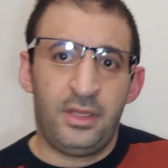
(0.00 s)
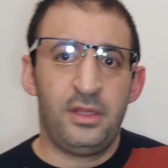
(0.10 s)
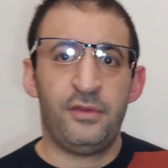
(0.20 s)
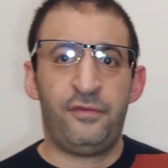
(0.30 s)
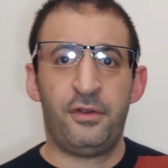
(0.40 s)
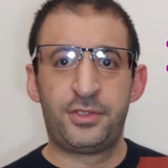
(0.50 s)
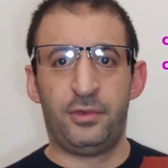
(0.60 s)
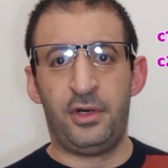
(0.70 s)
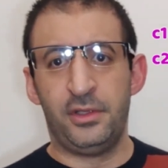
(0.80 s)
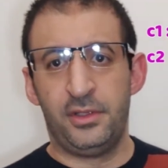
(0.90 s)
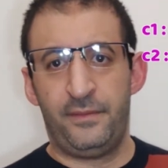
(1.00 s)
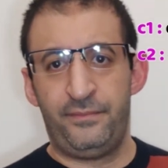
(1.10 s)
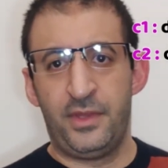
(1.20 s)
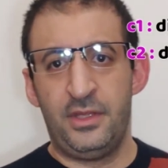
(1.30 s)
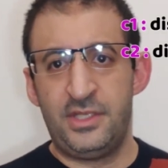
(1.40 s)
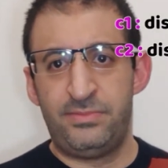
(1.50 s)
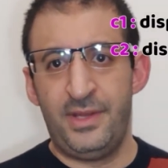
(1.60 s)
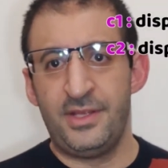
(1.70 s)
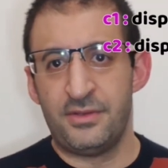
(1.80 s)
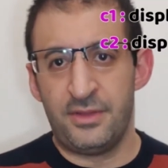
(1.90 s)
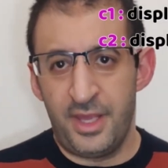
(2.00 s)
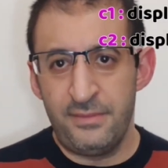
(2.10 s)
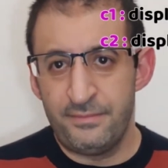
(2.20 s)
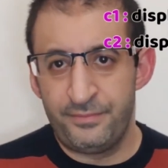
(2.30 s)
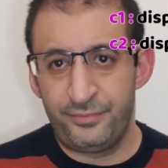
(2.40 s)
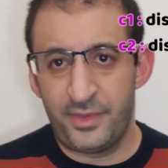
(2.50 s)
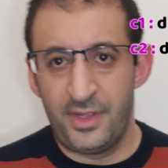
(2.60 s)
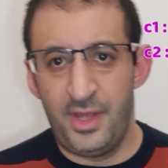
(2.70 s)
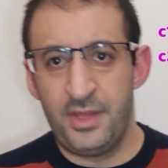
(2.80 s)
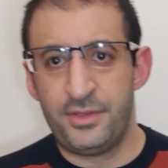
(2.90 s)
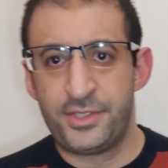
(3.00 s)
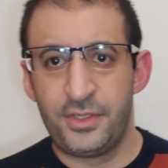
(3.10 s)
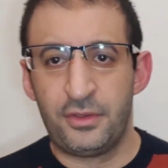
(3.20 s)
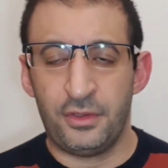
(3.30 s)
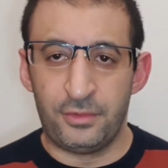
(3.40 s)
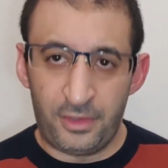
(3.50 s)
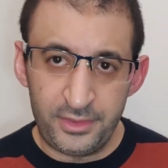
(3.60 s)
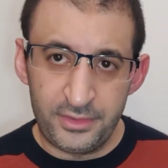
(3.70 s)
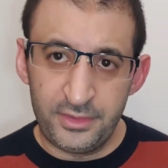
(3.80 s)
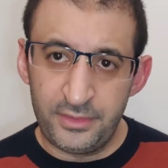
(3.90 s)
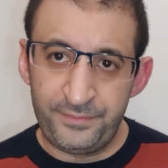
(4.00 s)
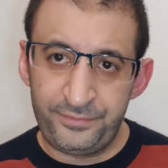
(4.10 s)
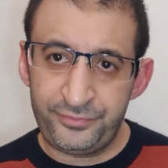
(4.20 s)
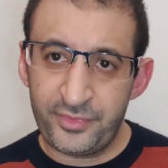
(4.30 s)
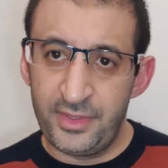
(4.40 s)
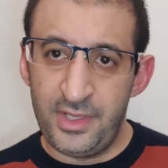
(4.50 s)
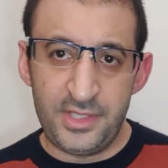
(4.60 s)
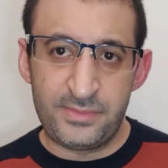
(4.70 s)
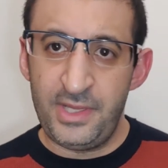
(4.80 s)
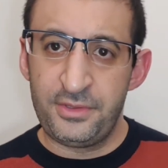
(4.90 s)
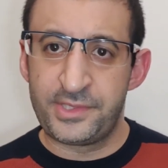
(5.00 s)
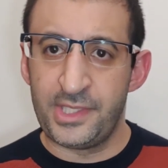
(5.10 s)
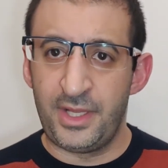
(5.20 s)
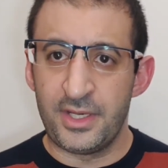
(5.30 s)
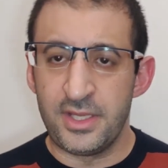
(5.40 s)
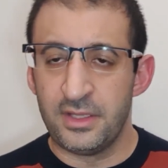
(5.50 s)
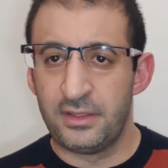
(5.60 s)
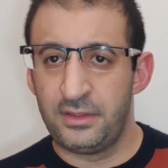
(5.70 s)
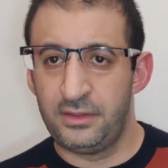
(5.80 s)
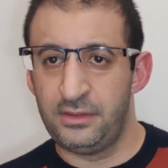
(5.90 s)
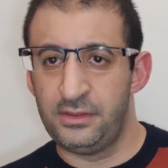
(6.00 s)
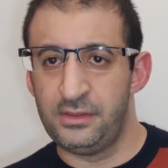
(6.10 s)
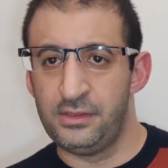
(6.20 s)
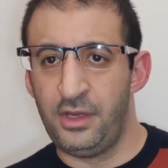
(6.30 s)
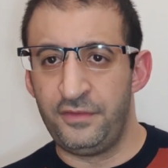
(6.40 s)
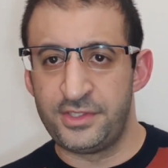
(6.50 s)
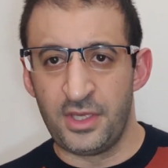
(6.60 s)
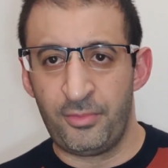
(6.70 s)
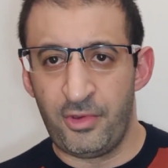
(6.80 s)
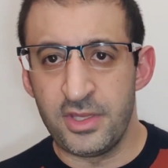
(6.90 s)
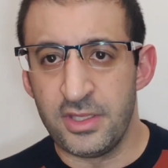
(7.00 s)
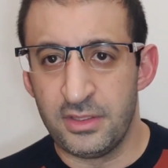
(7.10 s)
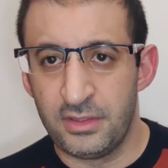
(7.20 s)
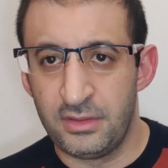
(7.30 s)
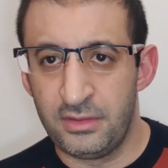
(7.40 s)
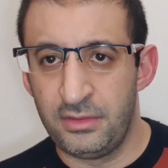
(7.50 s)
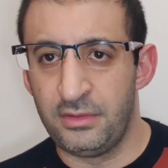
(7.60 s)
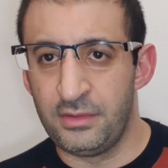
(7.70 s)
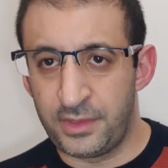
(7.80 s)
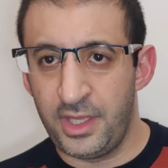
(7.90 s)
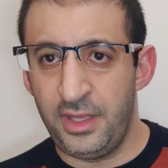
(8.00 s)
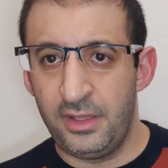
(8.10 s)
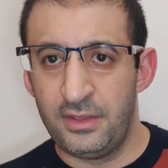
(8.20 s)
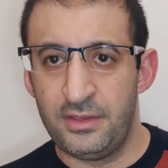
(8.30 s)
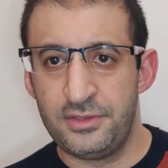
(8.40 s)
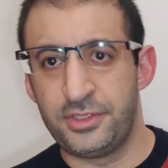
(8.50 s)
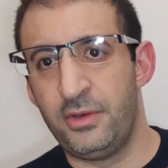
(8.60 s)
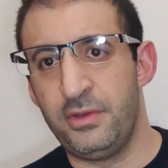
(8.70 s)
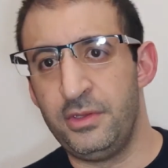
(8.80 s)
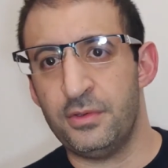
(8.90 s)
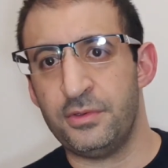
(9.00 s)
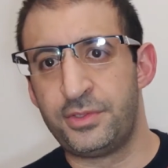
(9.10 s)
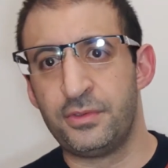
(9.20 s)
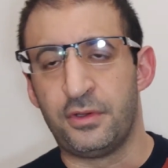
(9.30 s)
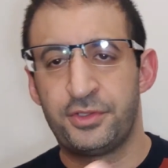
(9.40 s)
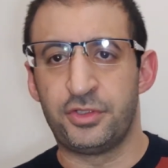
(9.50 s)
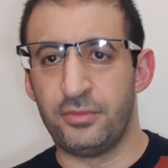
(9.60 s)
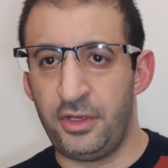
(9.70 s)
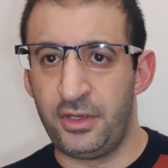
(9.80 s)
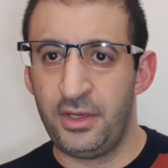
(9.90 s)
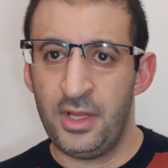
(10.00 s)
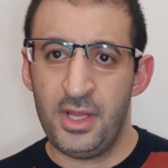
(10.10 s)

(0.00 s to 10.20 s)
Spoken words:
the first one, it displays the name, and the second one, it displays the salary of this employee. Okay, so I will use to consumer